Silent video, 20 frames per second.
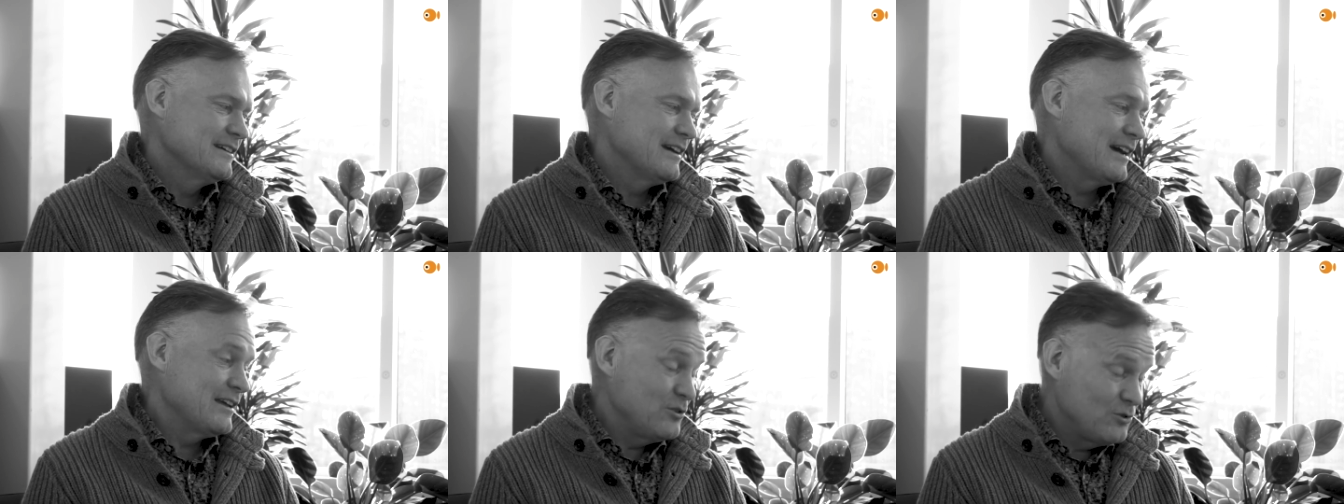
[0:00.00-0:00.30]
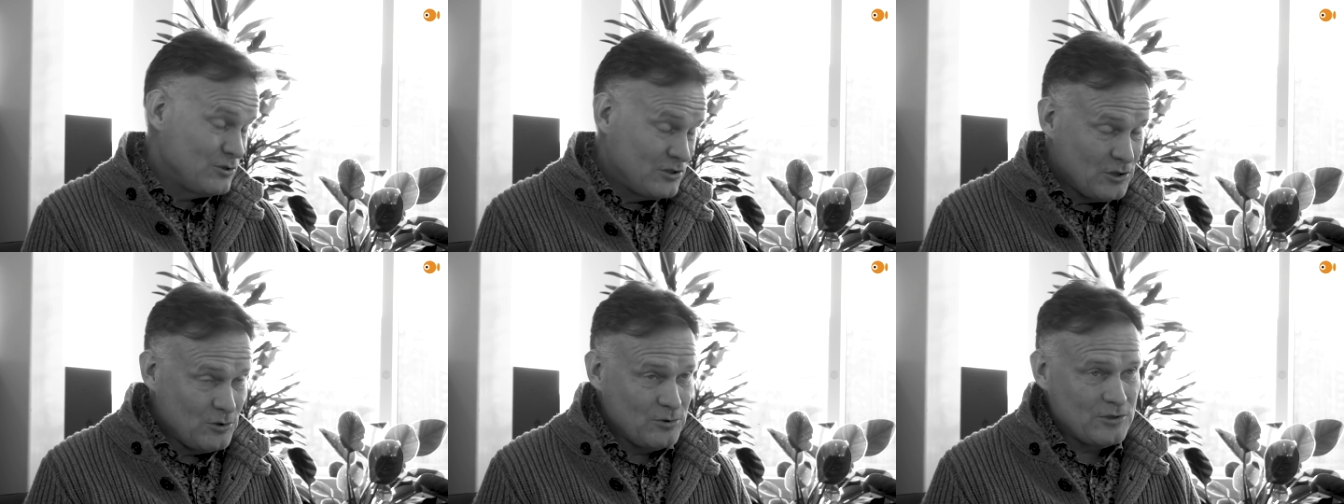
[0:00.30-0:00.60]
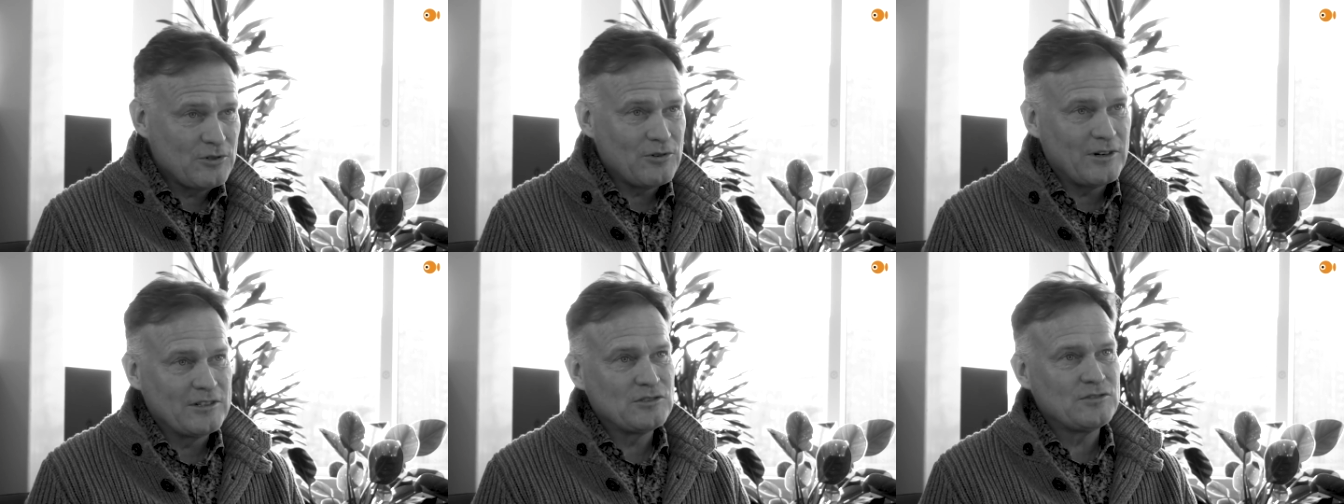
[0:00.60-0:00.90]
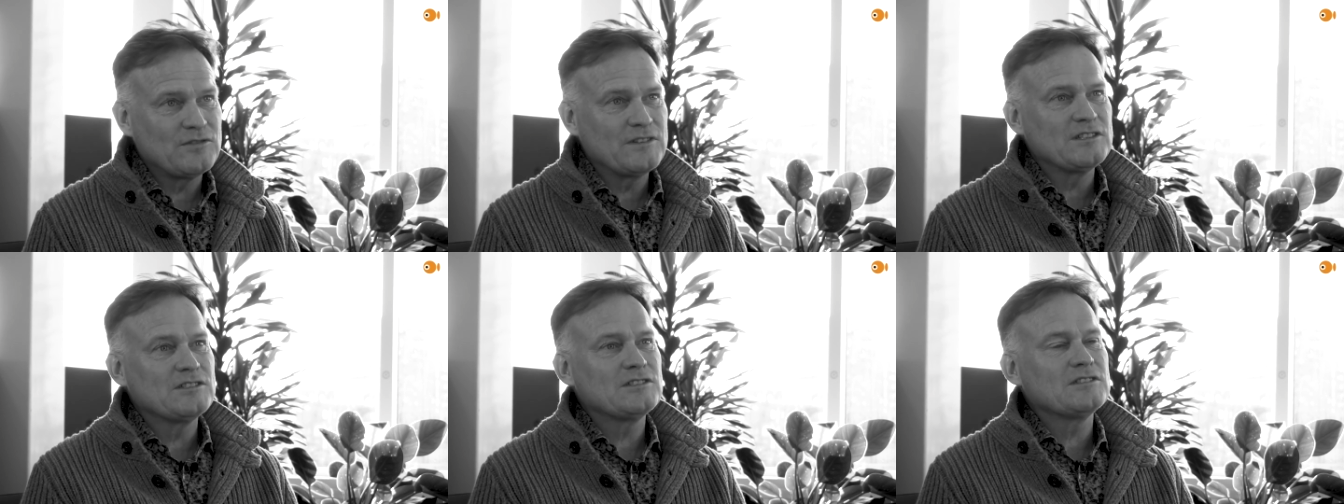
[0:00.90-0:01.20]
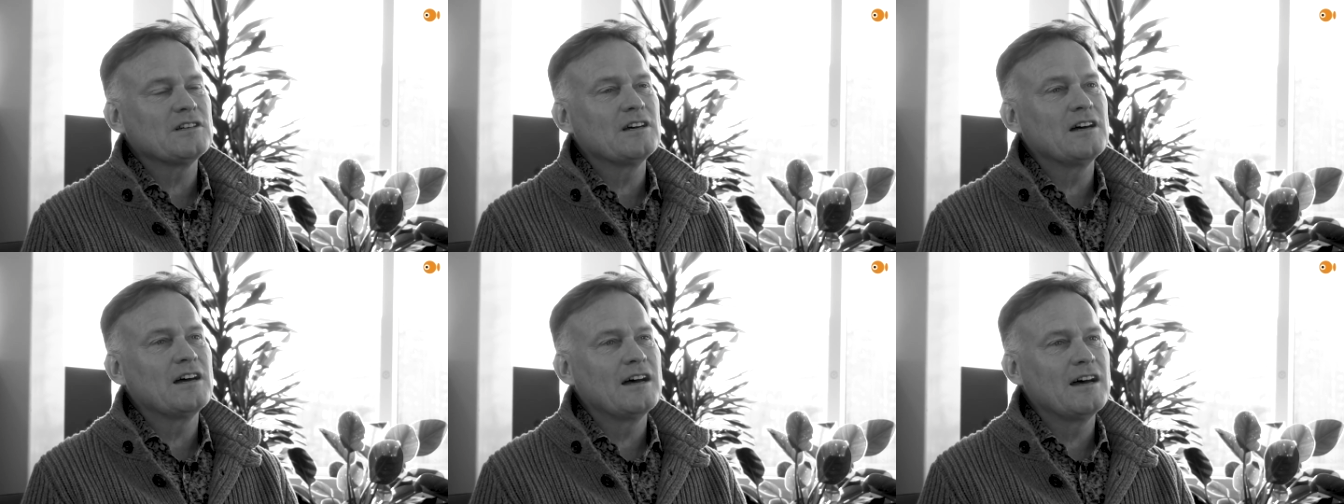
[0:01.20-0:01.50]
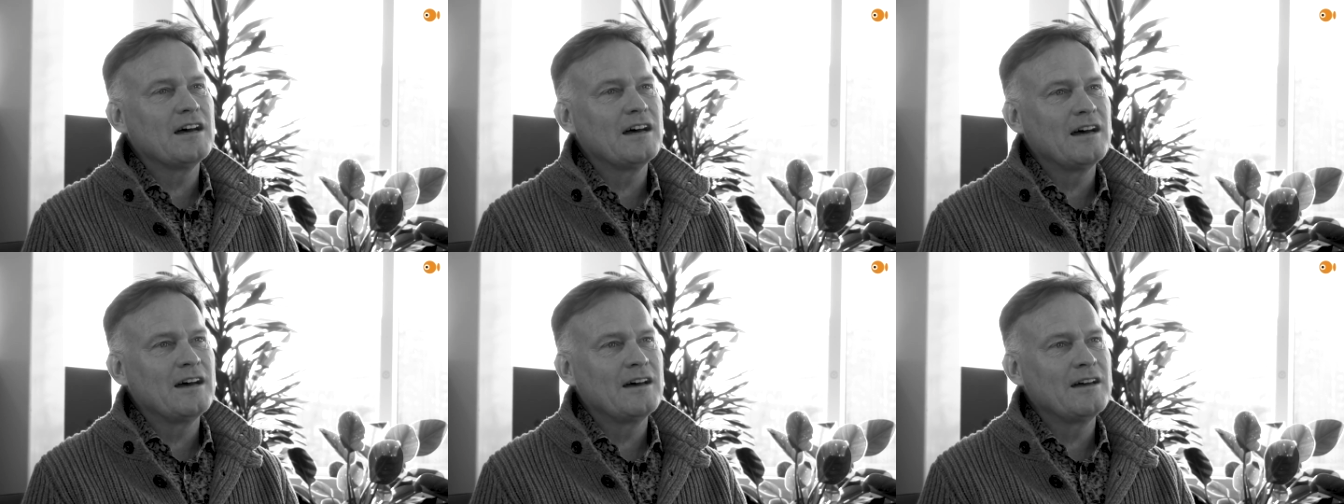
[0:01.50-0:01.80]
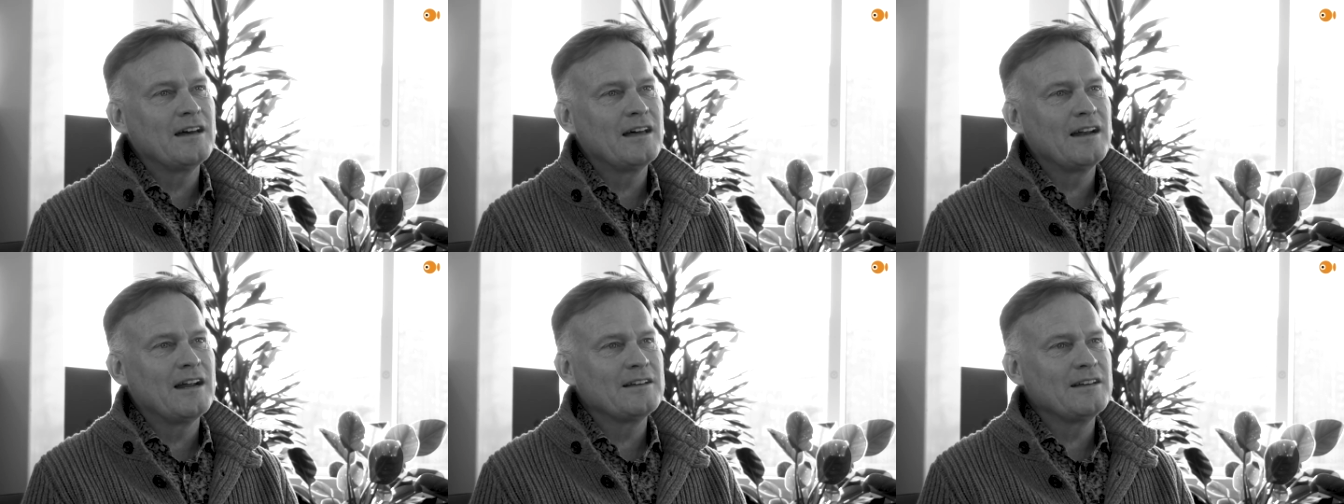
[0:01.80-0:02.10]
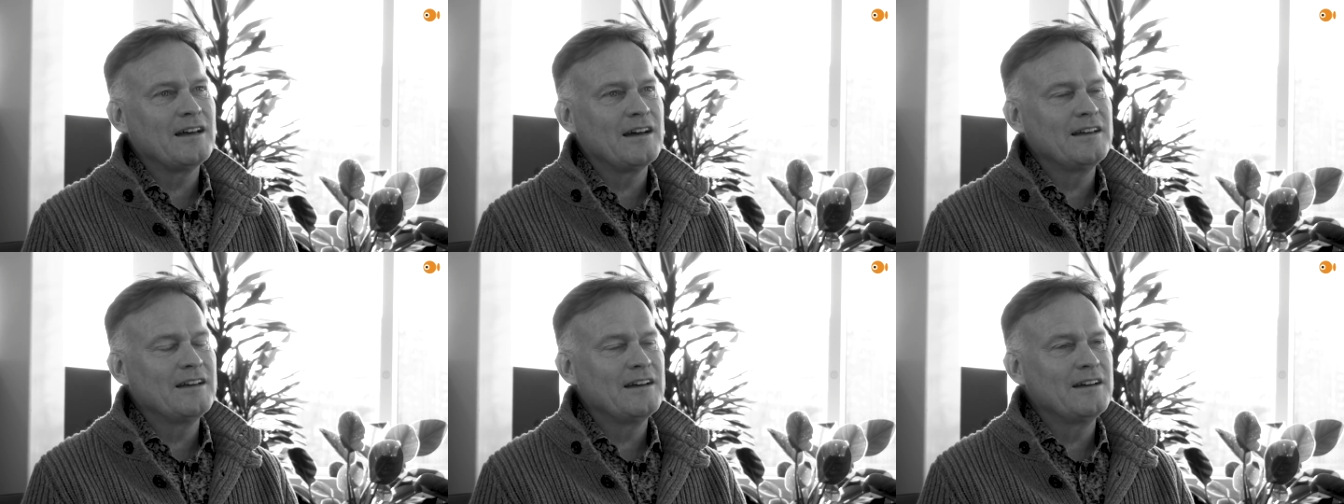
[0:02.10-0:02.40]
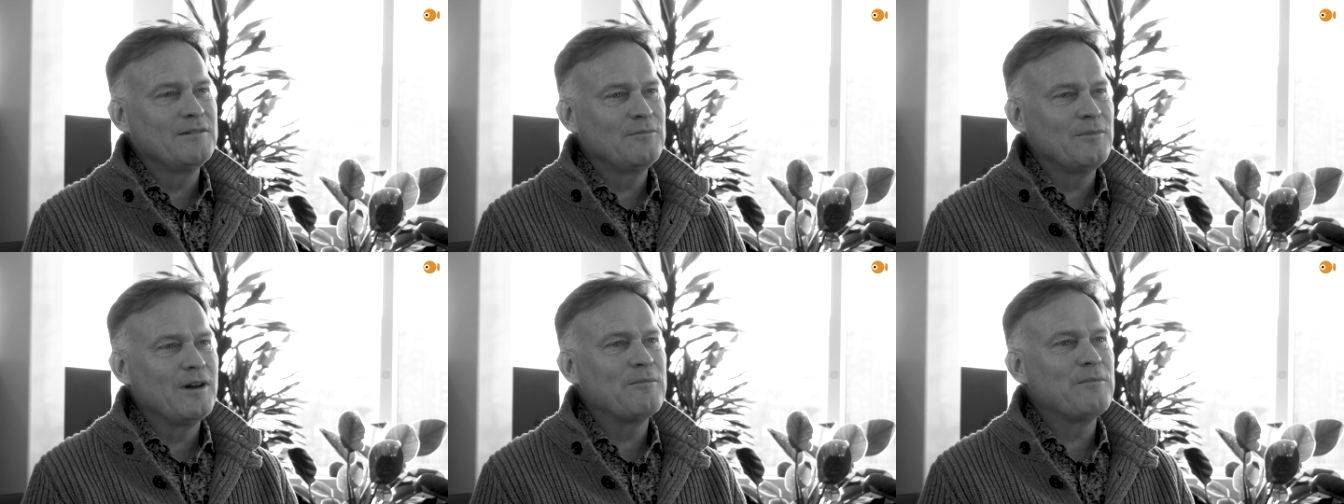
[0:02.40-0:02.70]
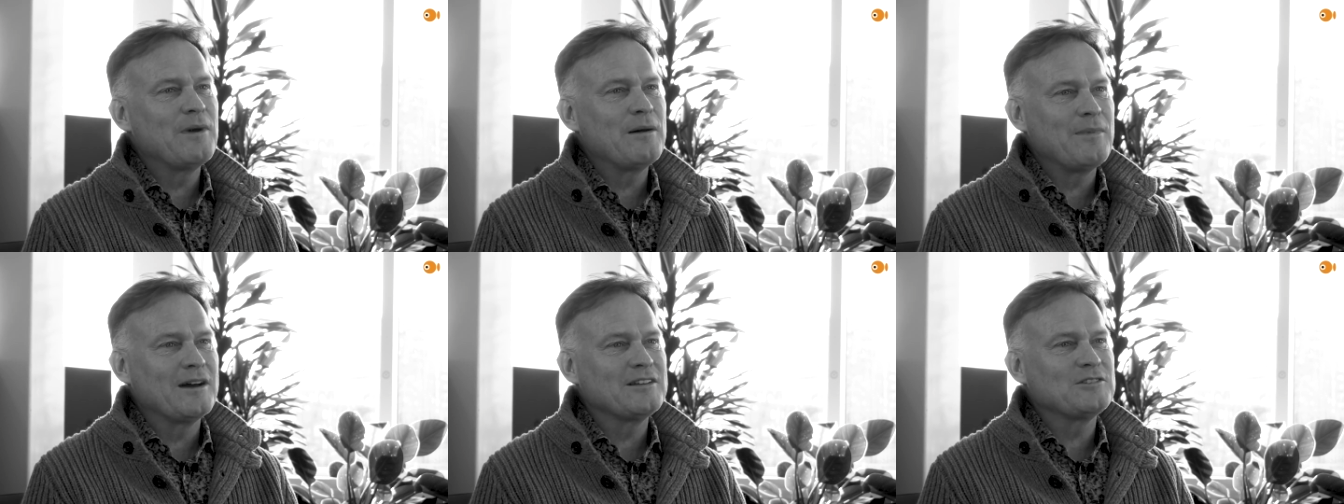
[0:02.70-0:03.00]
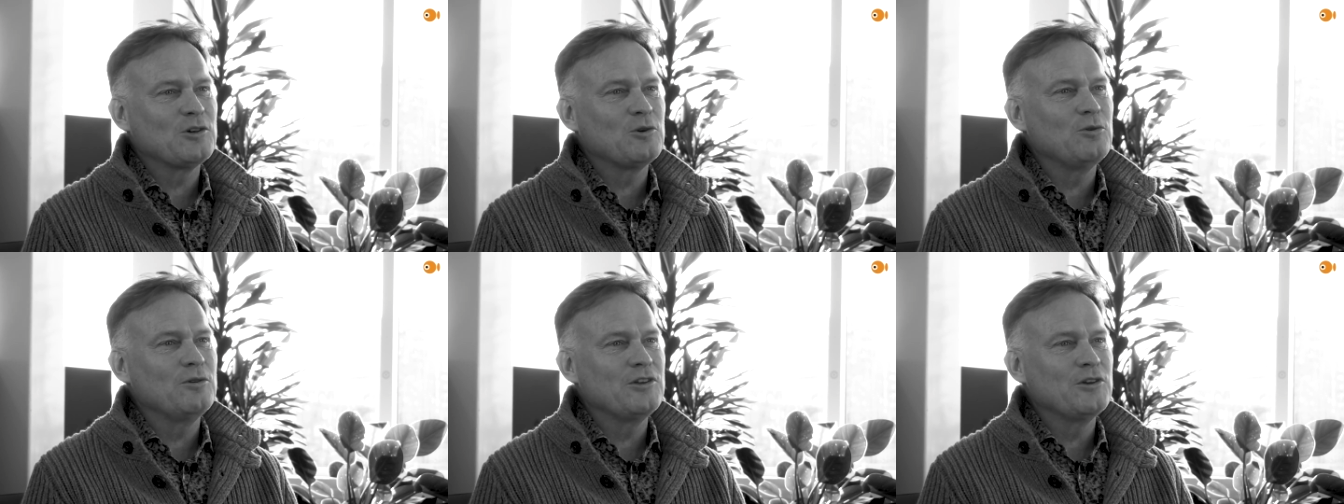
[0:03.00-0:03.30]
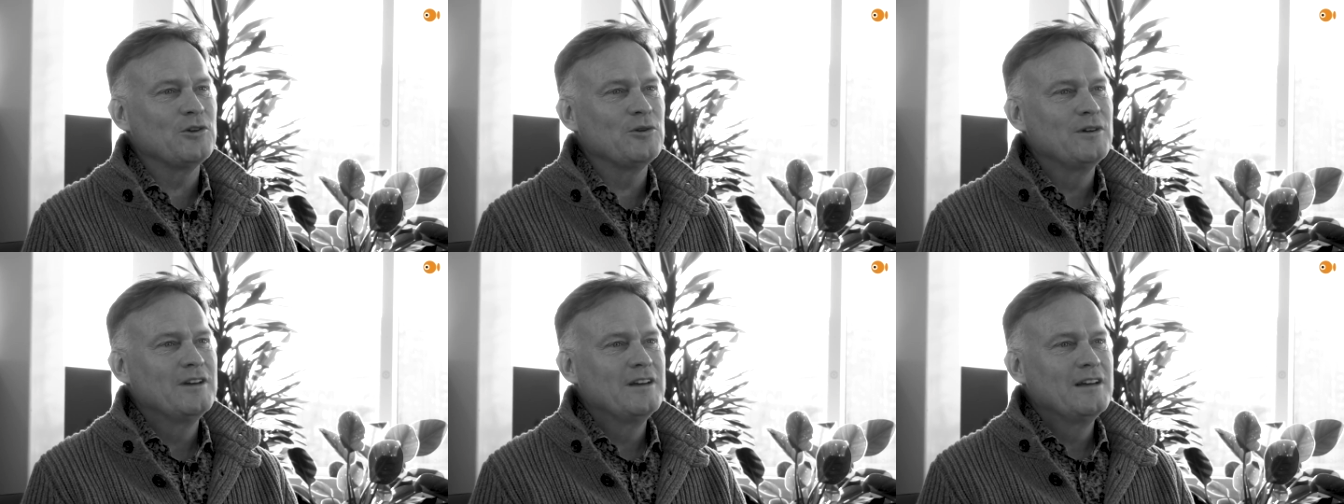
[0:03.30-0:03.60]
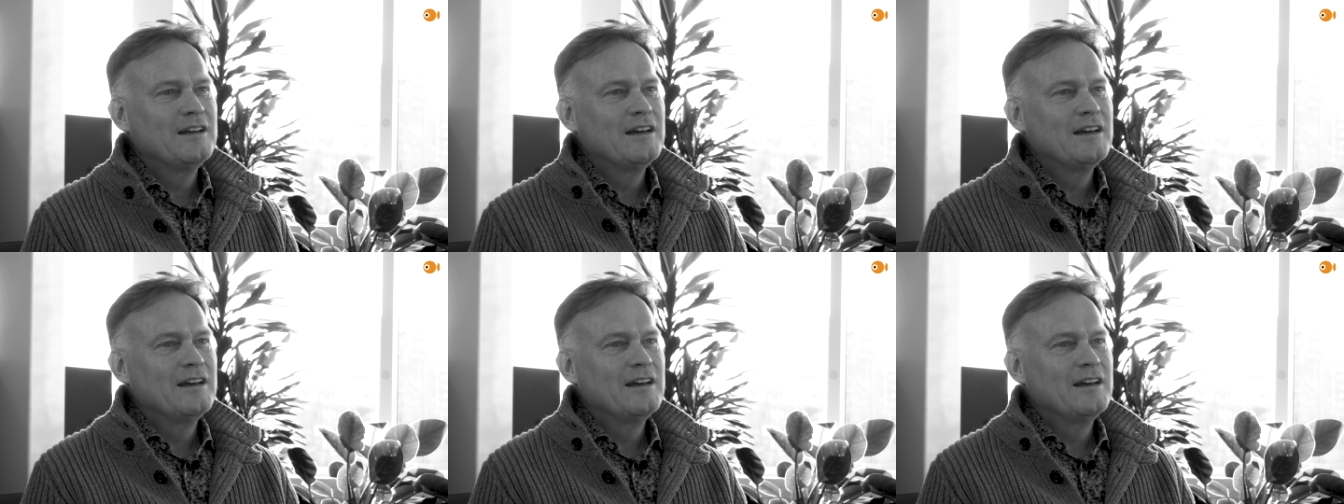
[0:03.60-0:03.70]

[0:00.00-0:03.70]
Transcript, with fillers: and you choose crunchfish. Uh, and I, I, I, remember I told you,